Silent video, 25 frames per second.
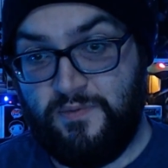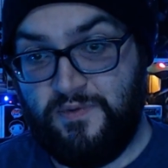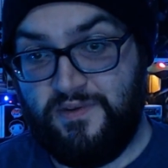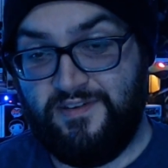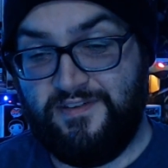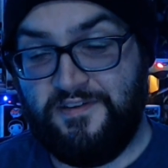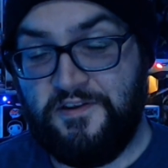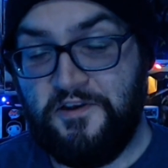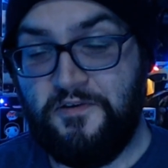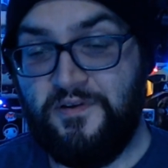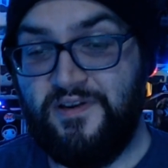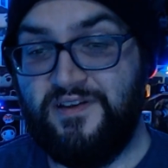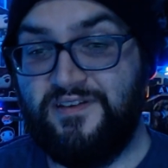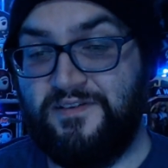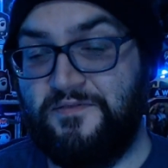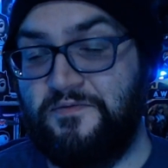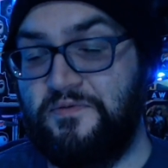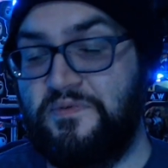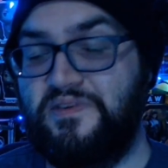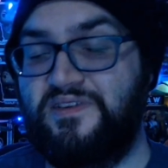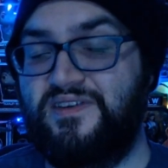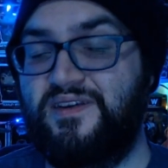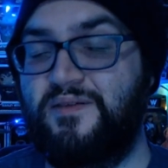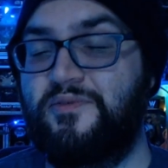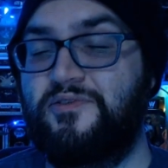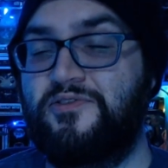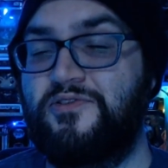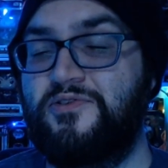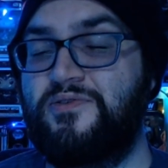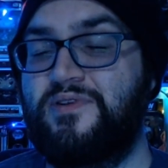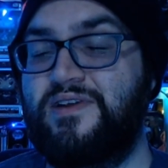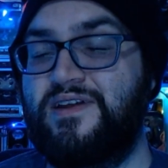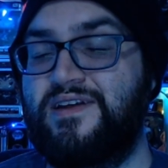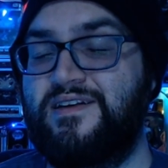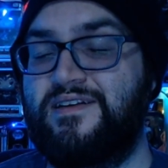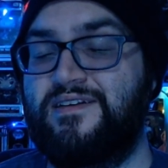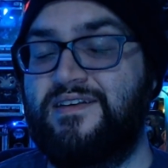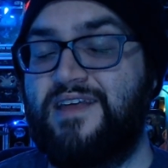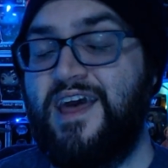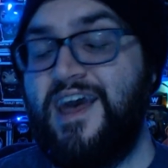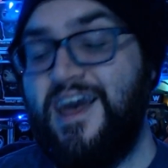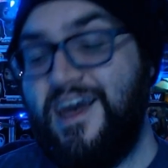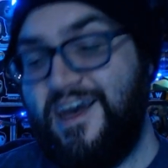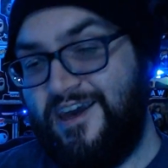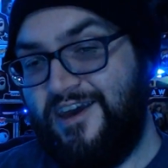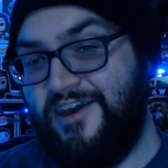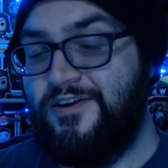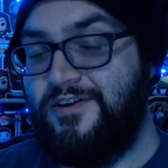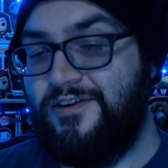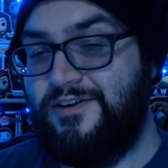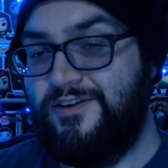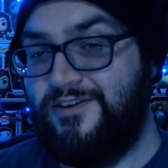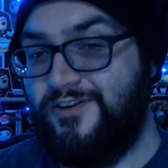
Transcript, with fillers: this series and from this episode is hey,